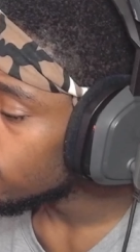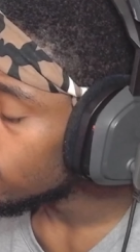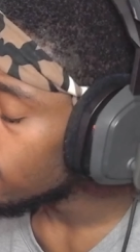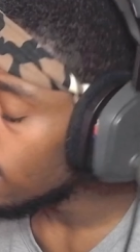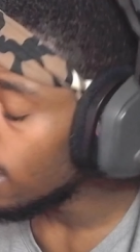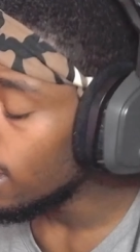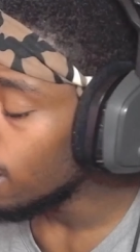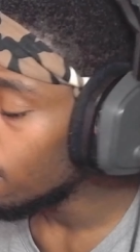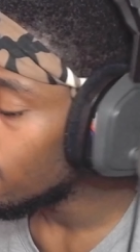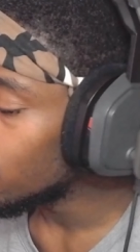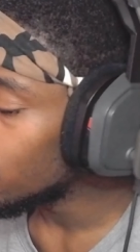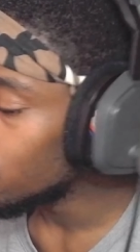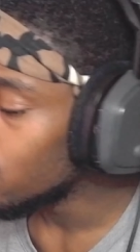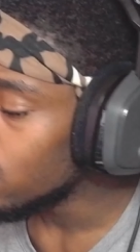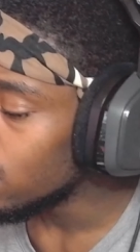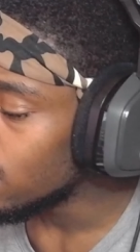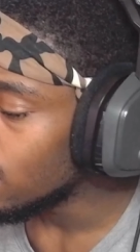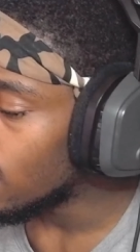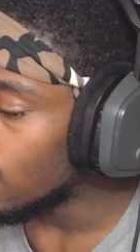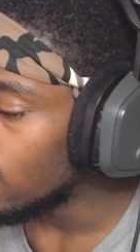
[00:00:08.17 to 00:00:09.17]
Ain't nobody finna
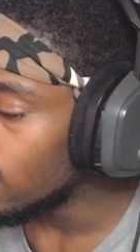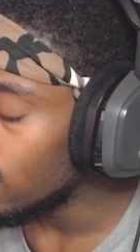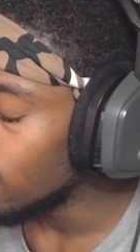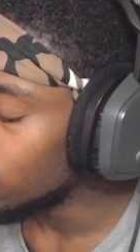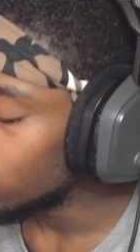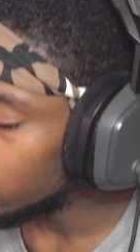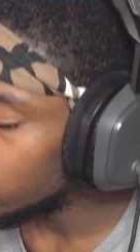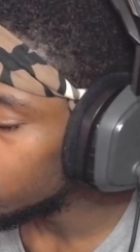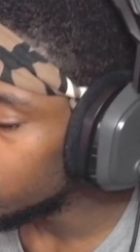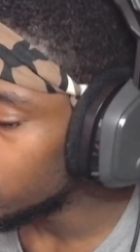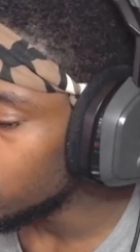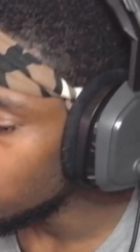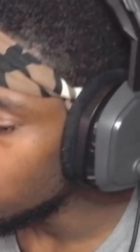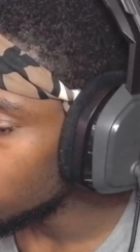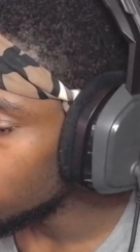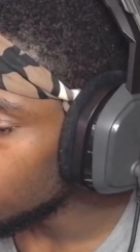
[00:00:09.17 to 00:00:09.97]
sit here and play with you.